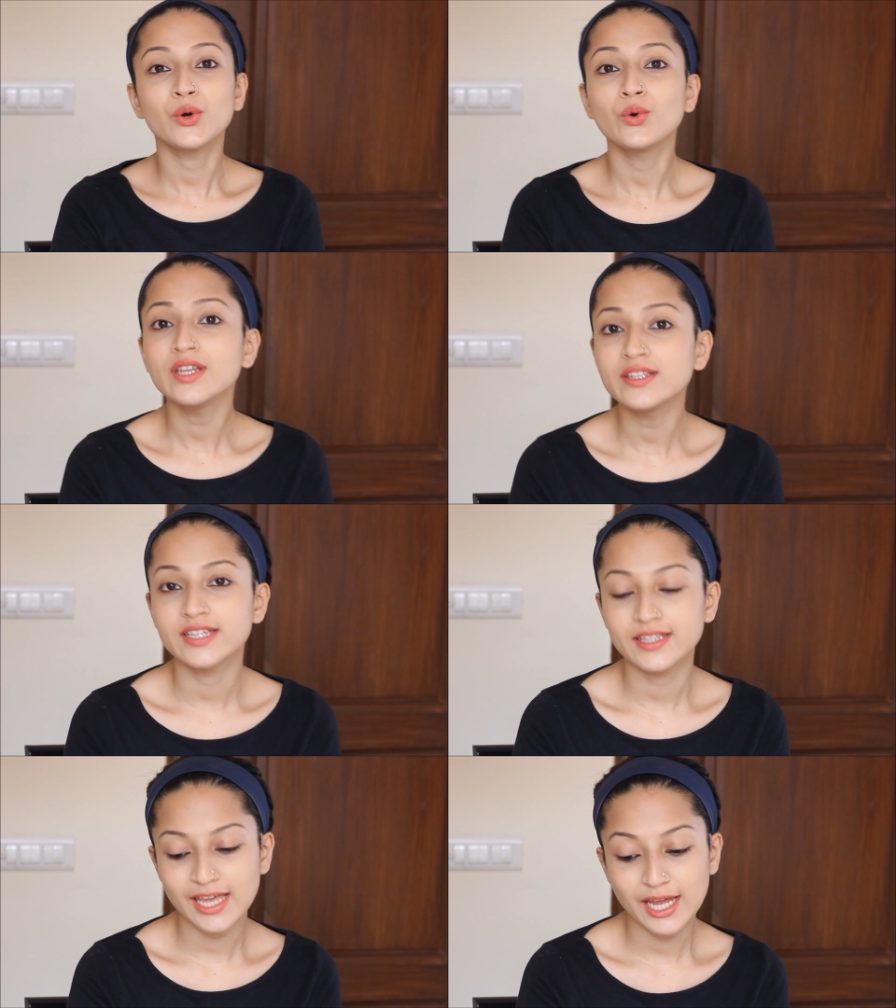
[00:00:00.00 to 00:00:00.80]
only
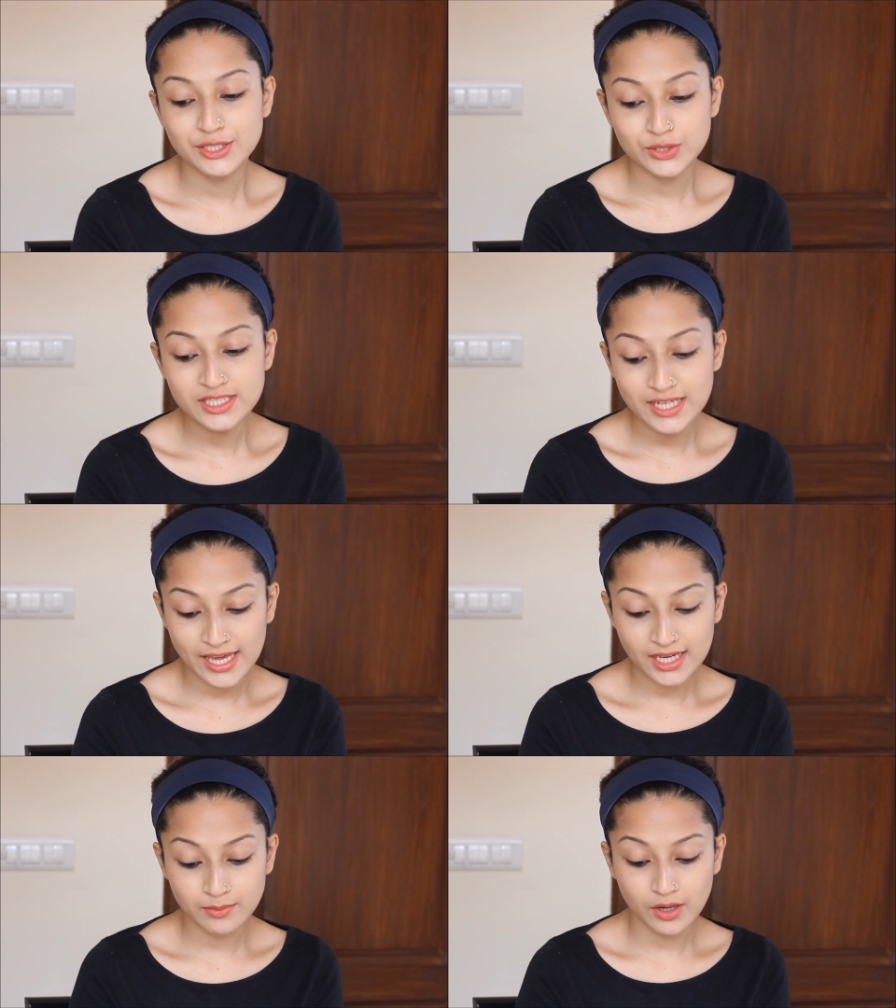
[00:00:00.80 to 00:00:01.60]
thing that I didn't
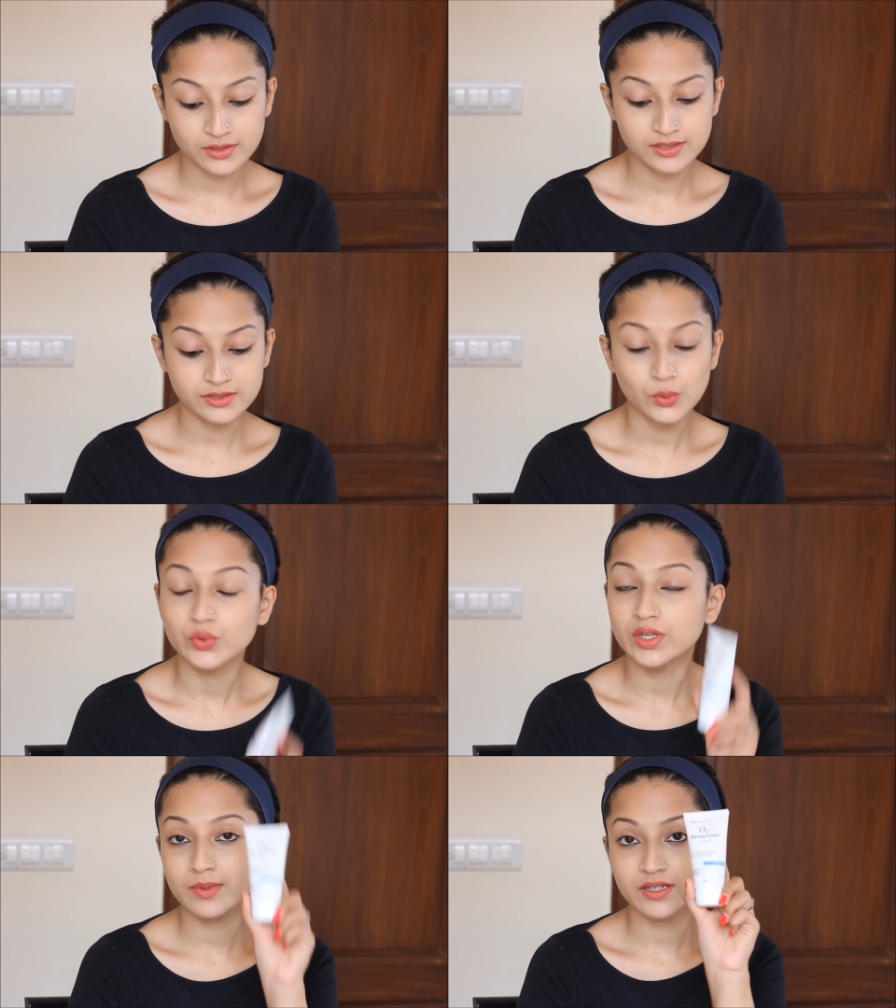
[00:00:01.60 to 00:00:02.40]
like about this
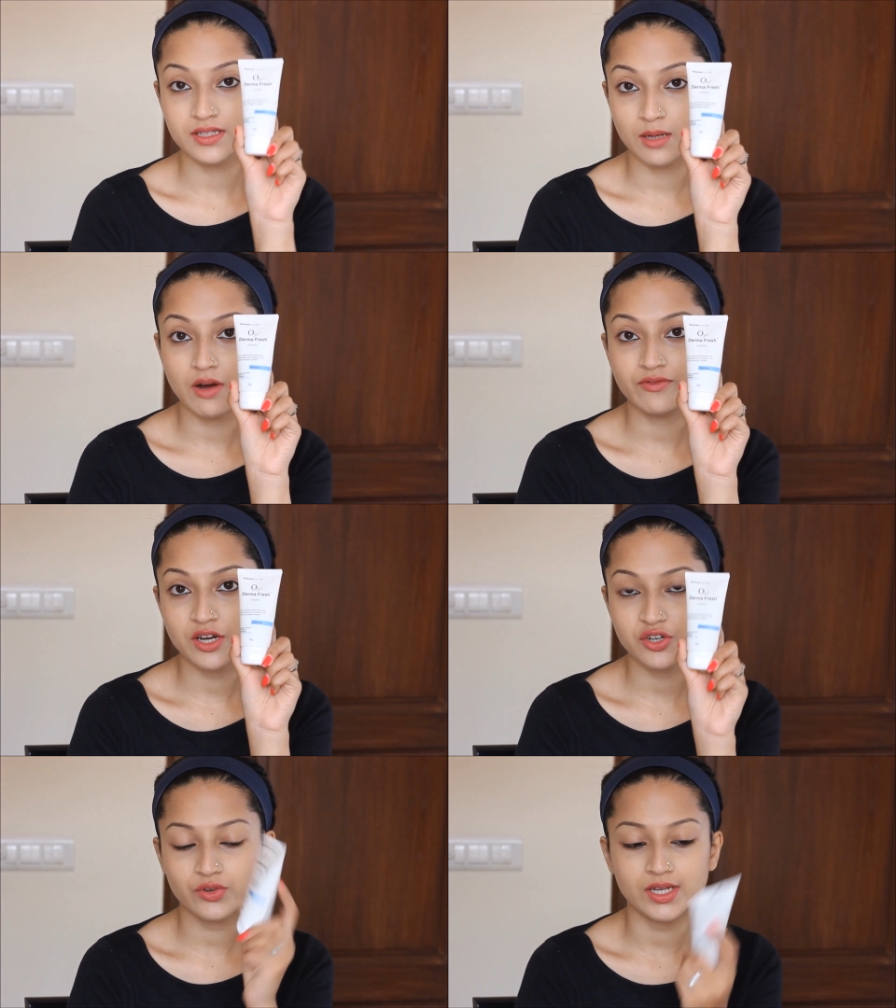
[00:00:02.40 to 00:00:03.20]
O3 Plus Derma
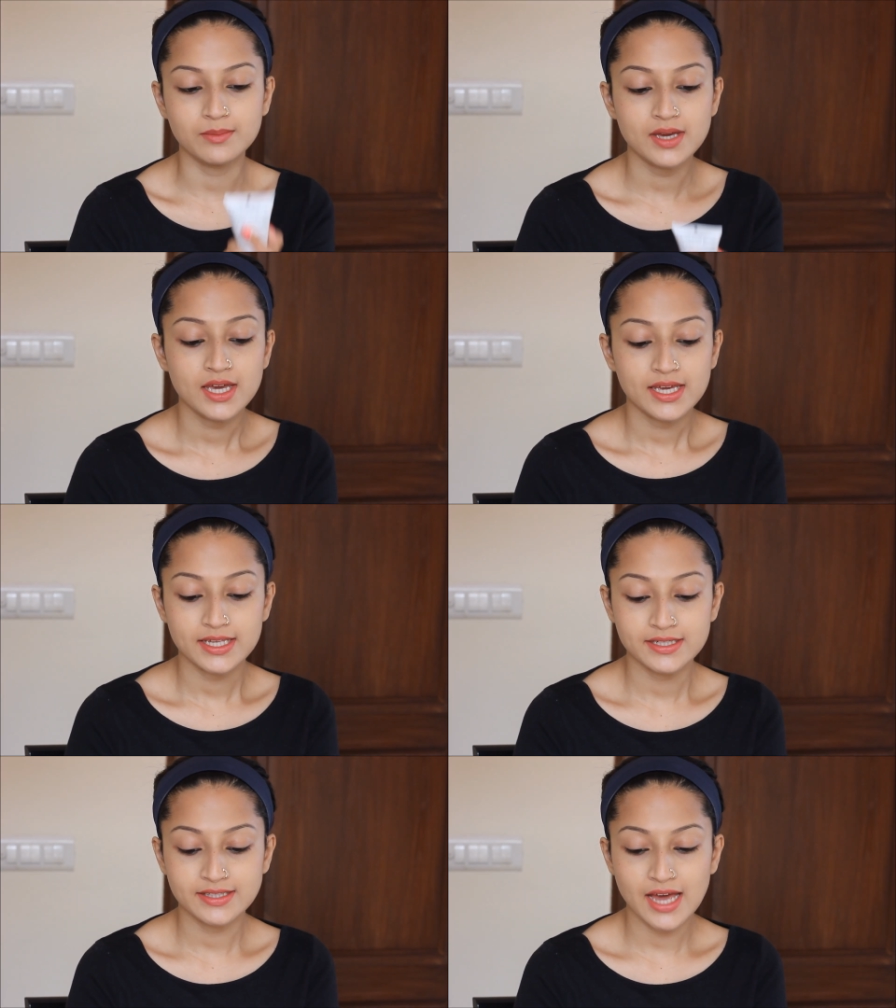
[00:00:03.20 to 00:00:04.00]
Fresh Cream
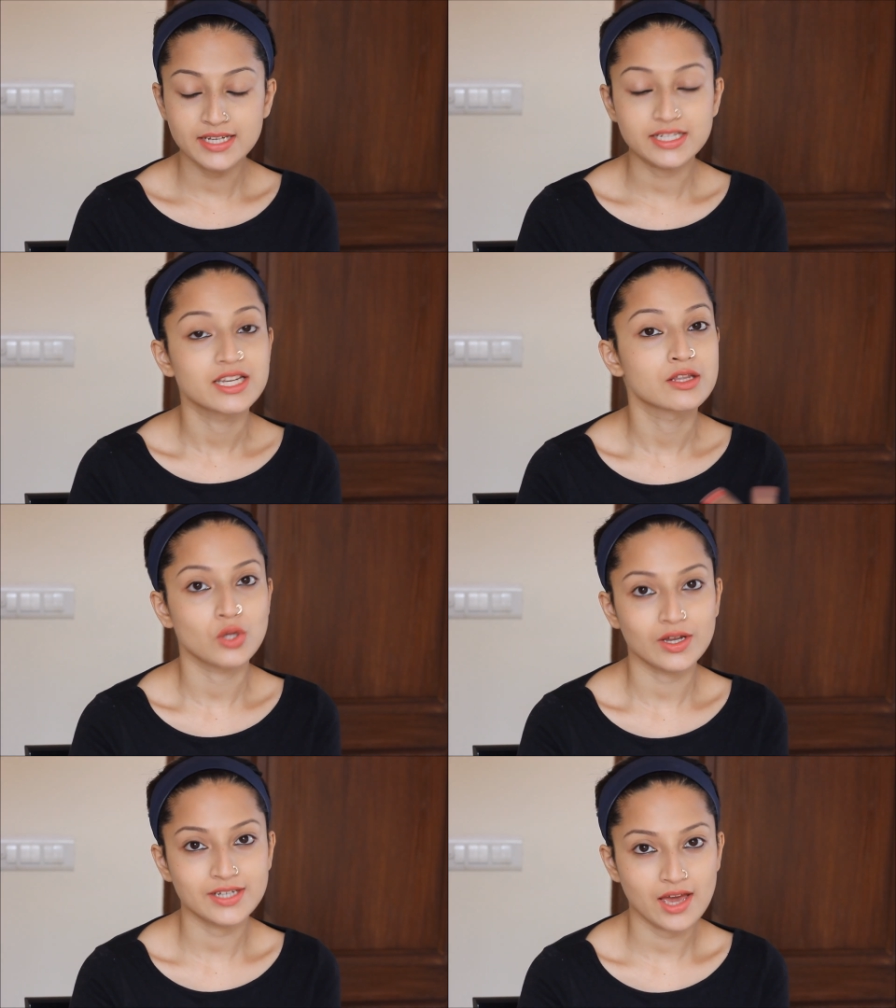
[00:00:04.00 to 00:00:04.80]
is that it
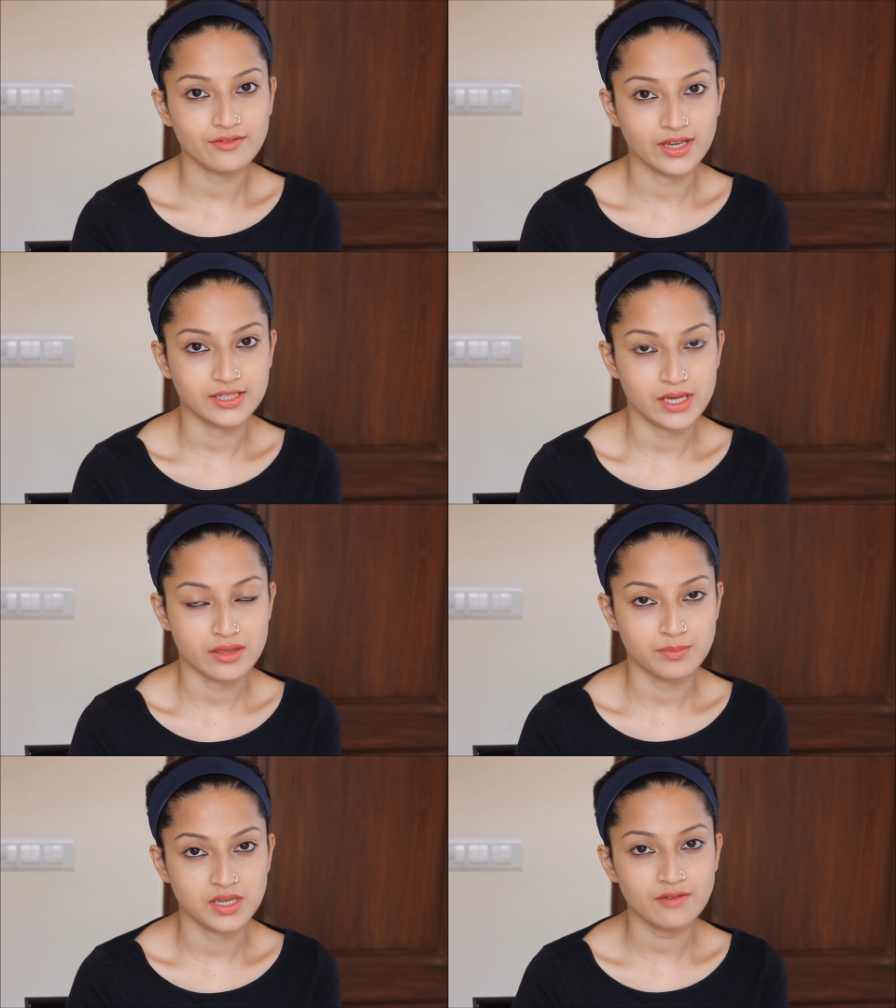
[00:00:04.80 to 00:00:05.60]
does not have any
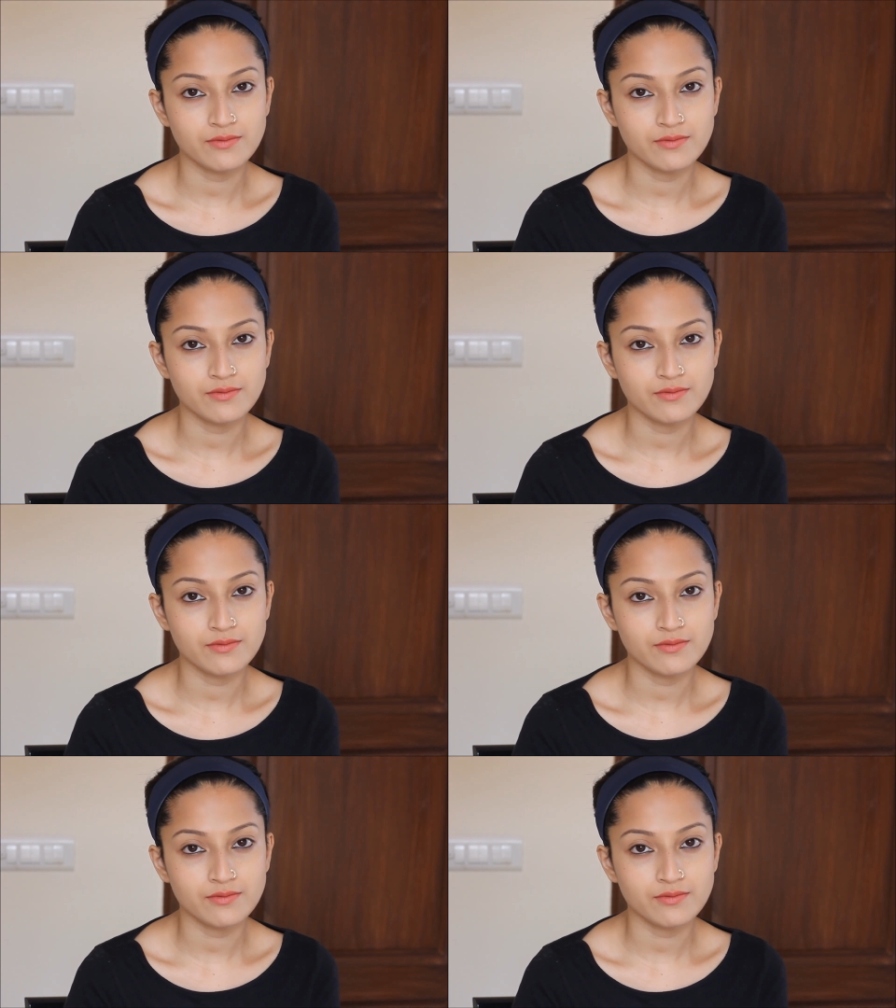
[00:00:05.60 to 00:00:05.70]
SPF,